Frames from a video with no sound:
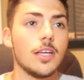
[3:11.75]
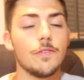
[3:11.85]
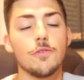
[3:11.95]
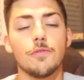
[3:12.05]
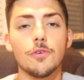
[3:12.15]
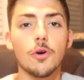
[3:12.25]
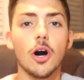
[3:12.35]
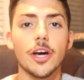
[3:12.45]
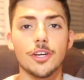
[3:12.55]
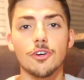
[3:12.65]
if you feel
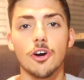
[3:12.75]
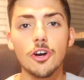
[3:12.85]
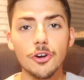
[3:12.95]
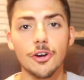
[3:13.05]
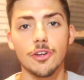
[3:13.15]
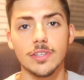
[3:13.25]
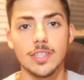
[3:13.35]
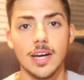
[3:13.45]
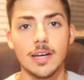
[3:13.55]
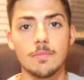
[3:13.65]
like you're hungry all the
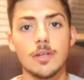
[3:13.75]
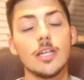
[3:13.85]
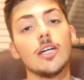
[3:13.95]
time,